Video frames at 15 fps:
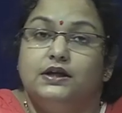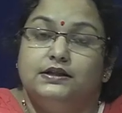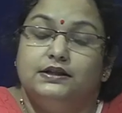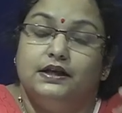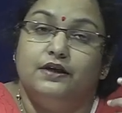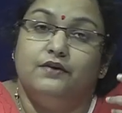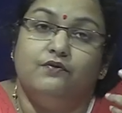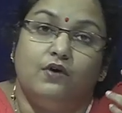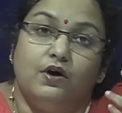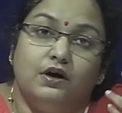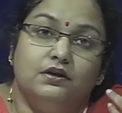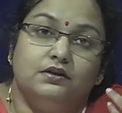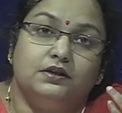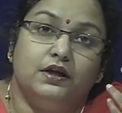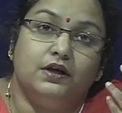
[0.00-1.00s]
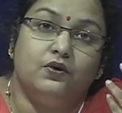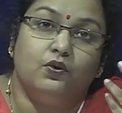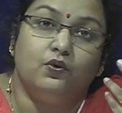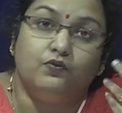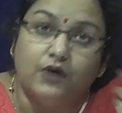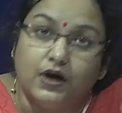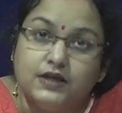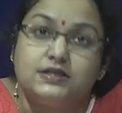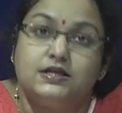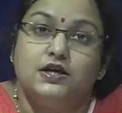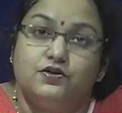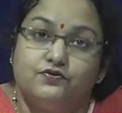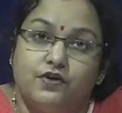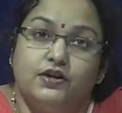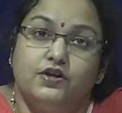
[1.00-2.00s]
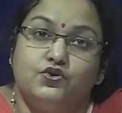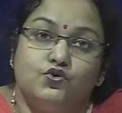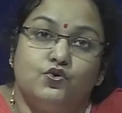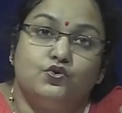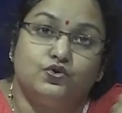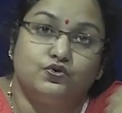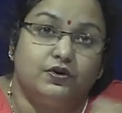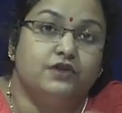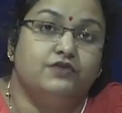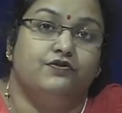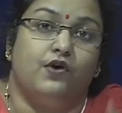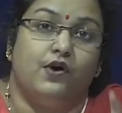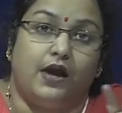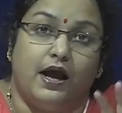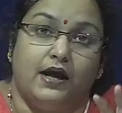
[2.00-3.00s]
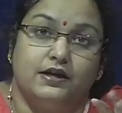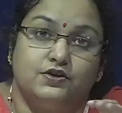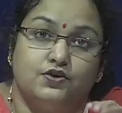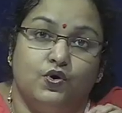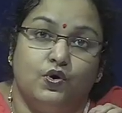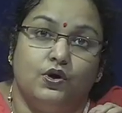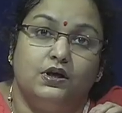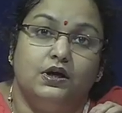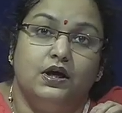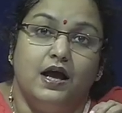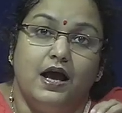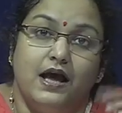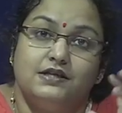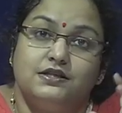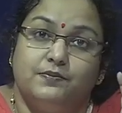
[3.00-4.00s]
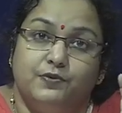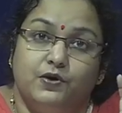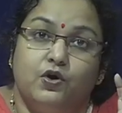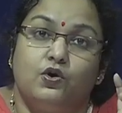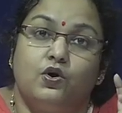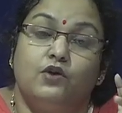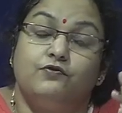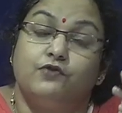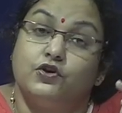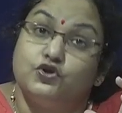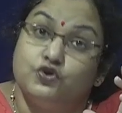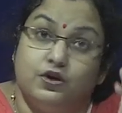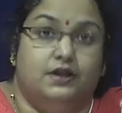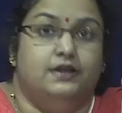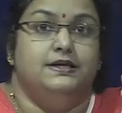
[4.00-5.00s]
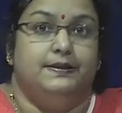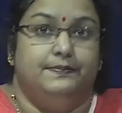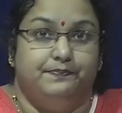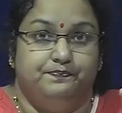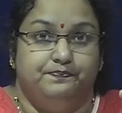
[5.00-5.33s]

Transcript: They want 22 to 24 karat gold as a pure gold for jewelry.